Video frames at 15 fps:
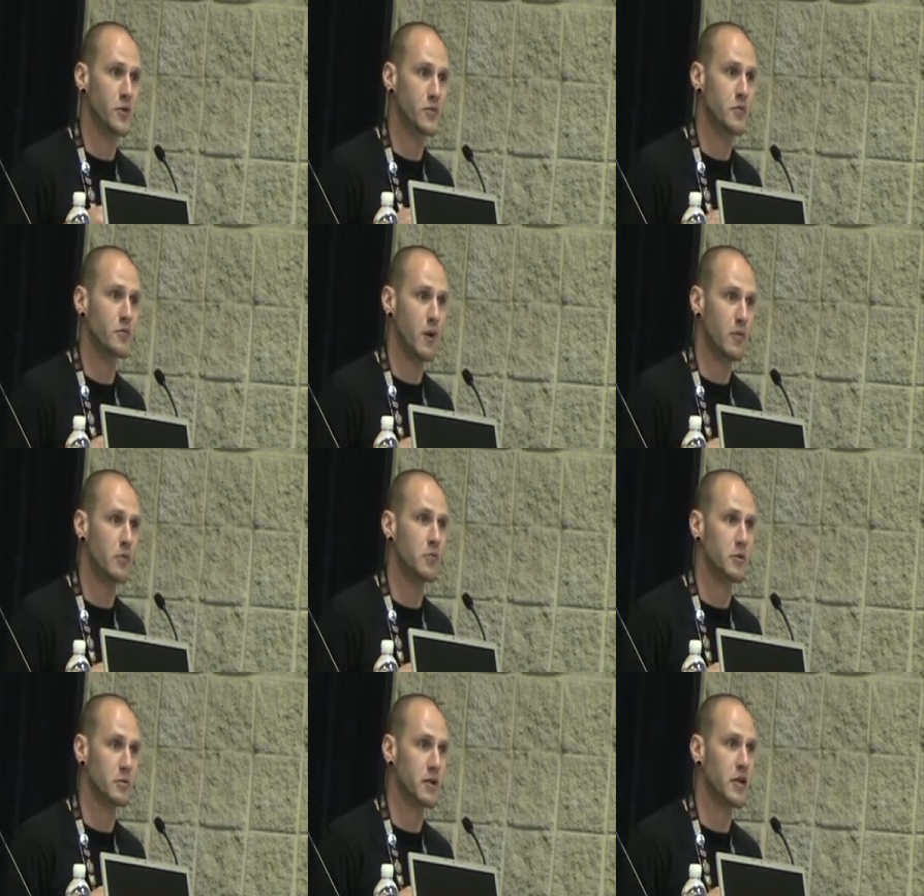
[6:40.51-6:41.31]
would
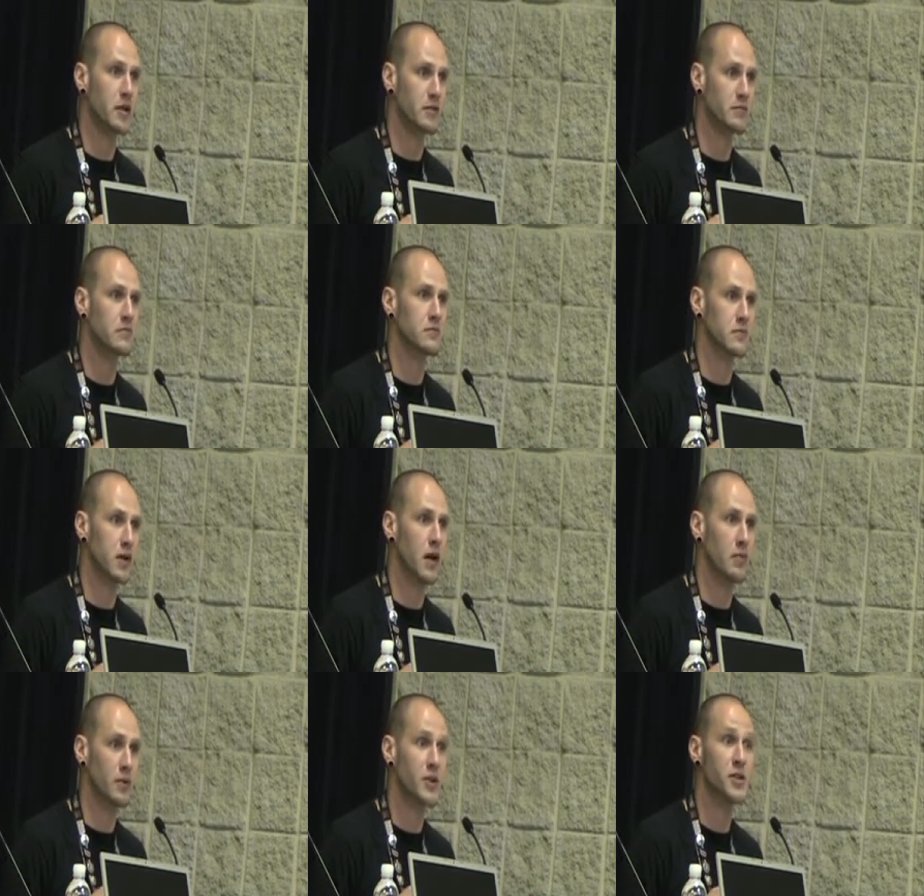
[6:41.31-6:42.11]
probably be a
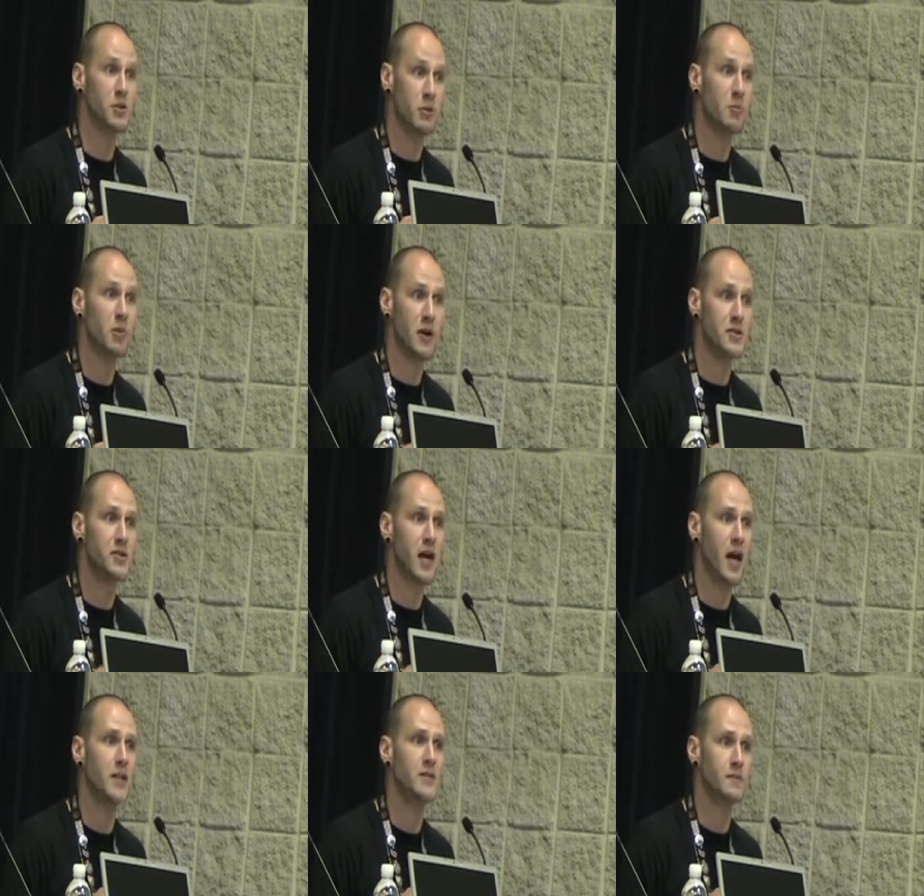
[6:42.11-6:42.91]
reasonable price
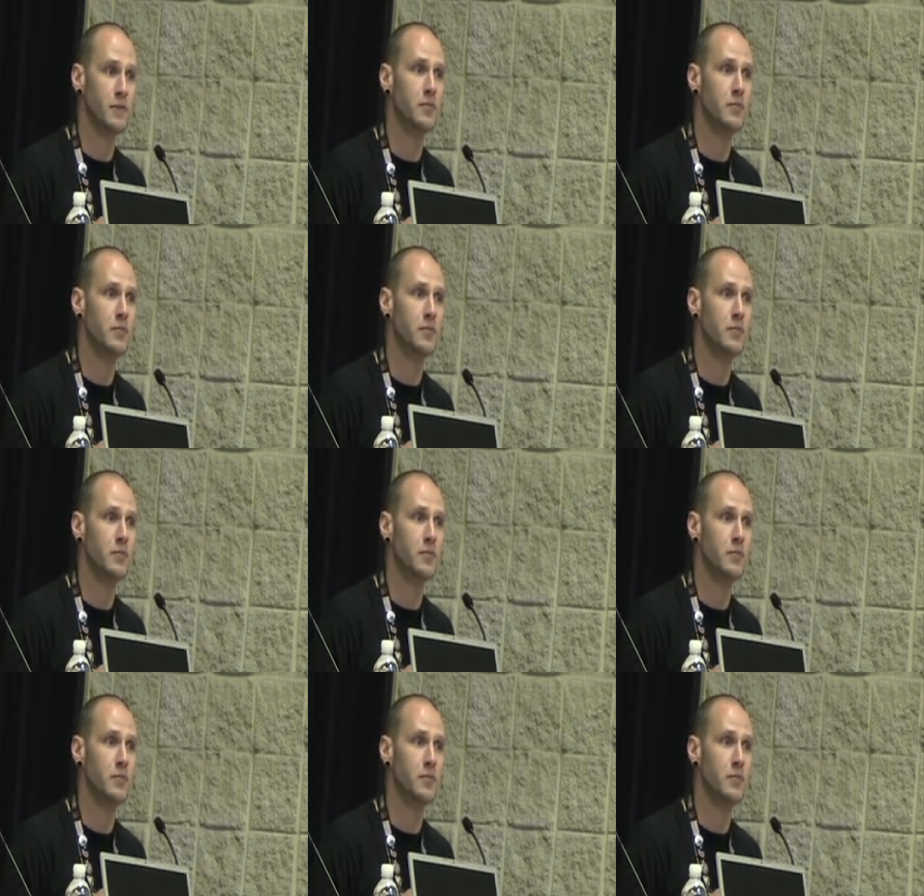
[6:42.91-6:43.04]
now.